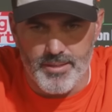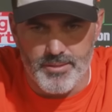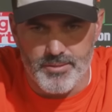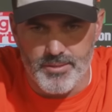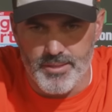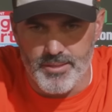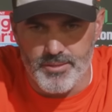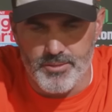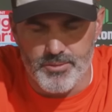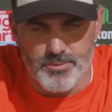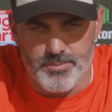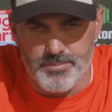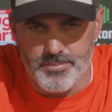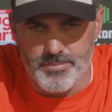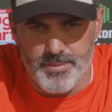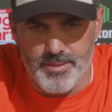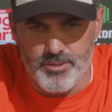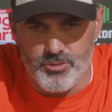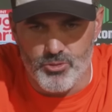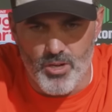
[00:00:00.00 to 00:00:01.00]
He's
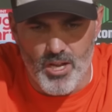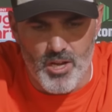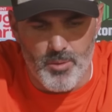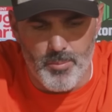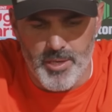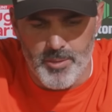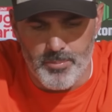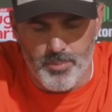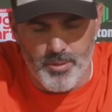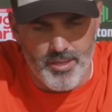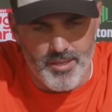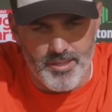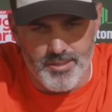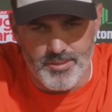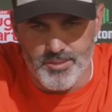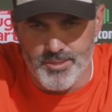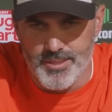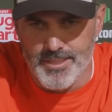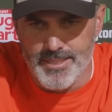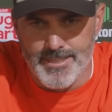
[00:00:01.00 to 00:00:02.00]
trying to make
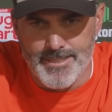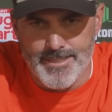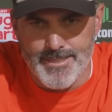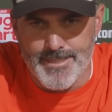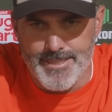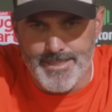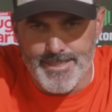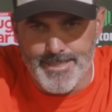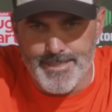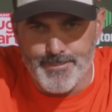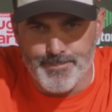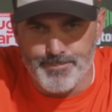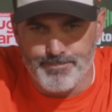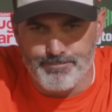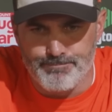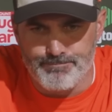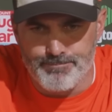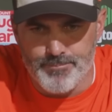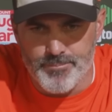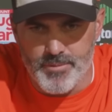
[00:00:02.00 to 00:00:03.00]
plays.
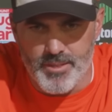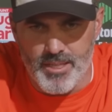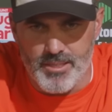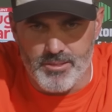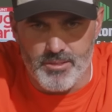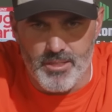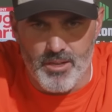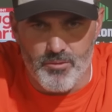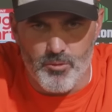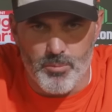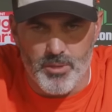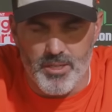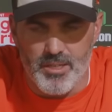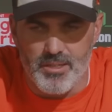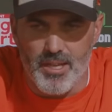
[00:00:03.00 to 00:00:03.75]
That's never been